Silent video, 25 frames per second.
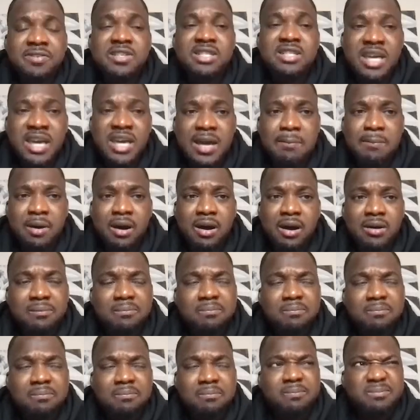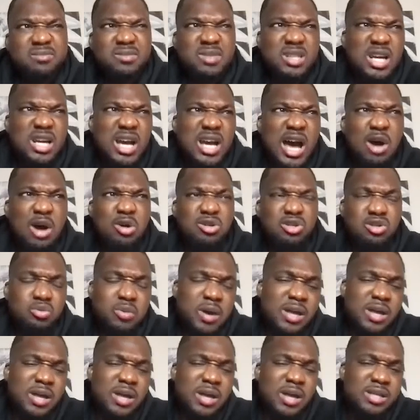he's there, but I would
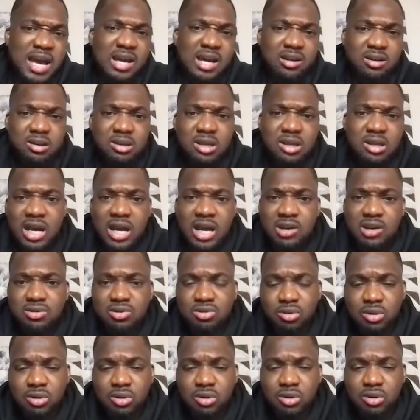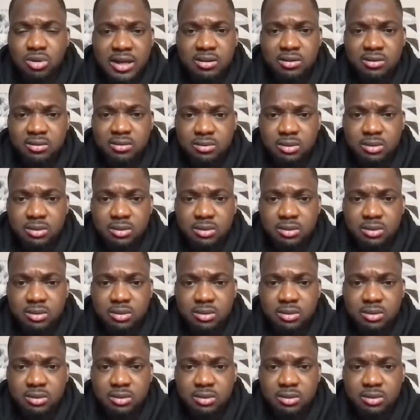sway to that kind of scoreline.